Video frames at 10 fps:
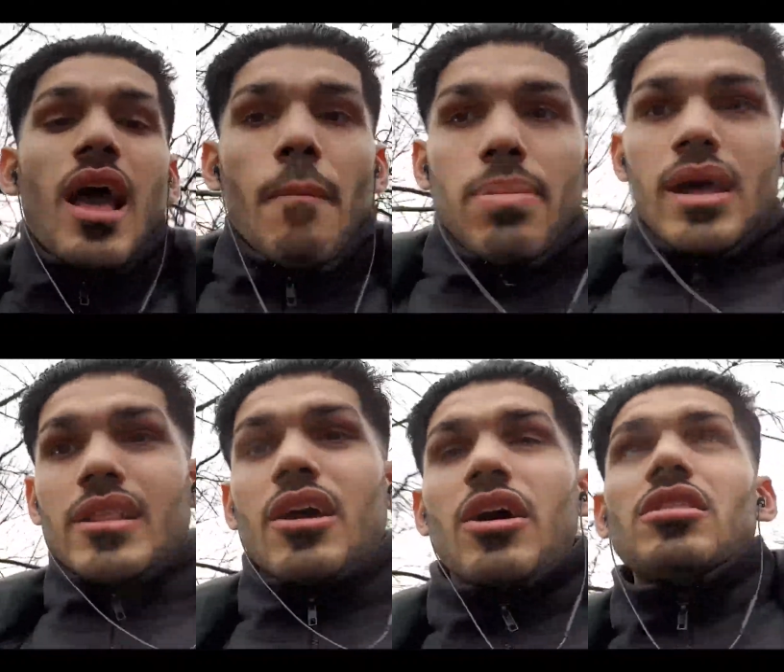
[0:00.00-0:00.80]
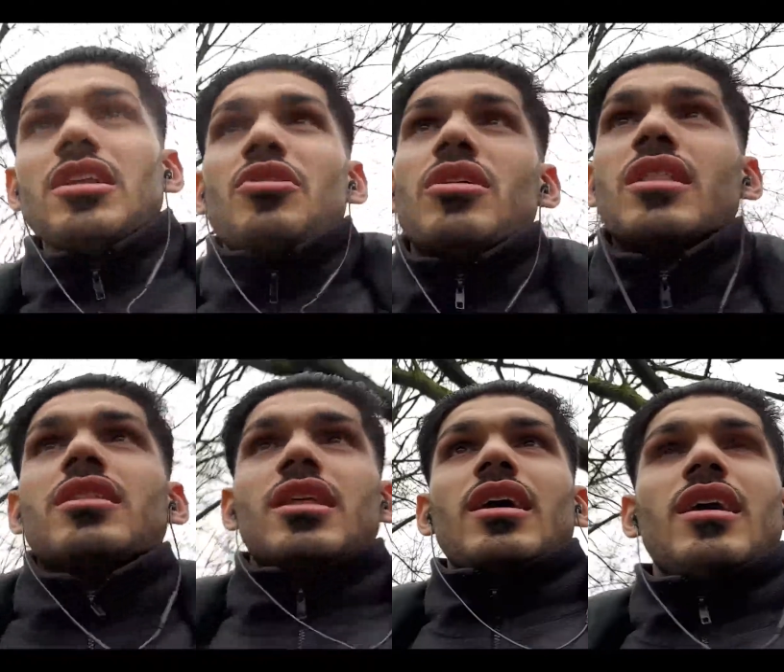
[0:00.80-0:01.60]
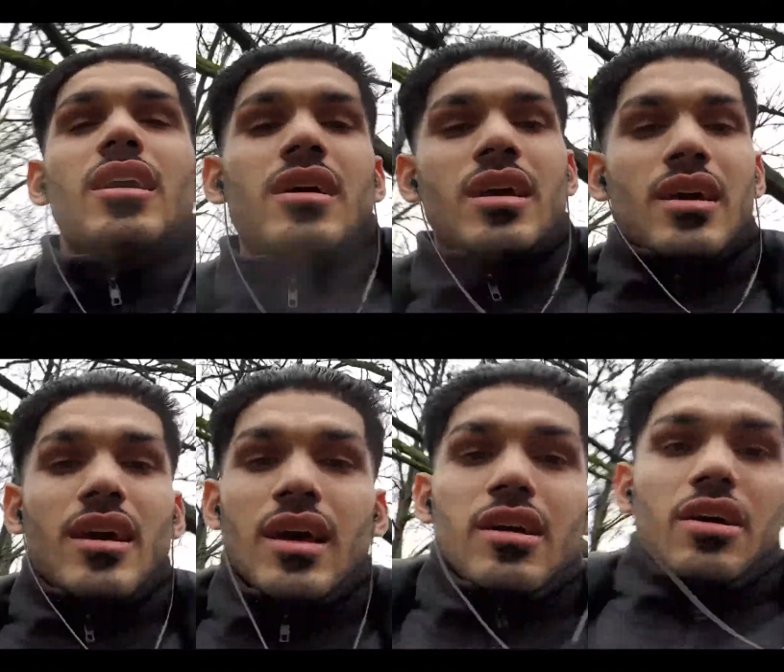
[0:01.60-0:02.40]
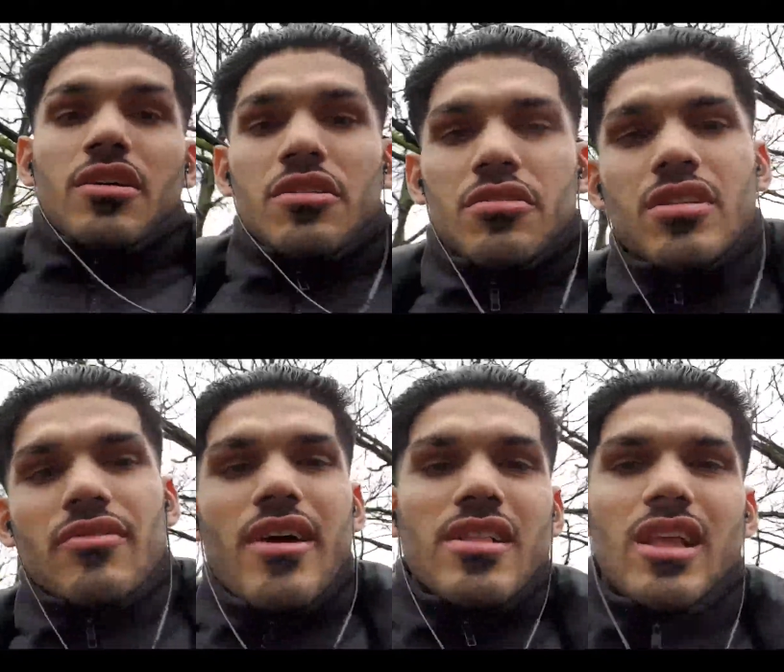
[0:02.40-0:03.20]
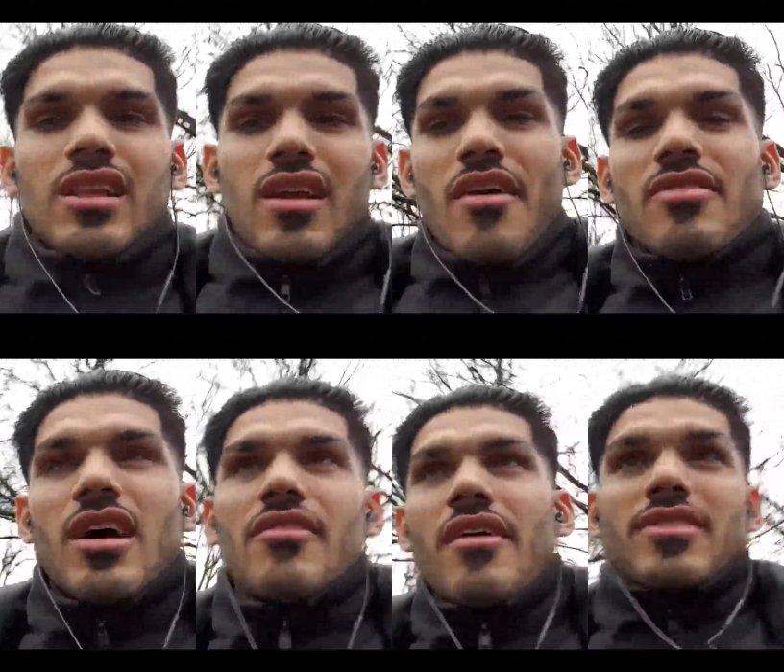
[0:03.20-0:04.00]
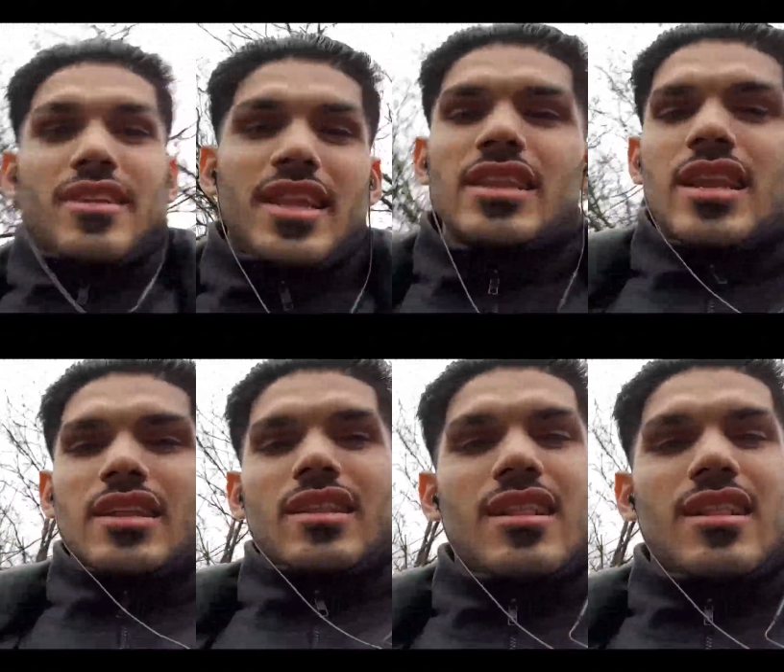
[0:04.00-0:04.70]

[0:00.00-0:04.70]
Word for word: plus i heard the news yesterday coronavirus has arrived arrived in netherlands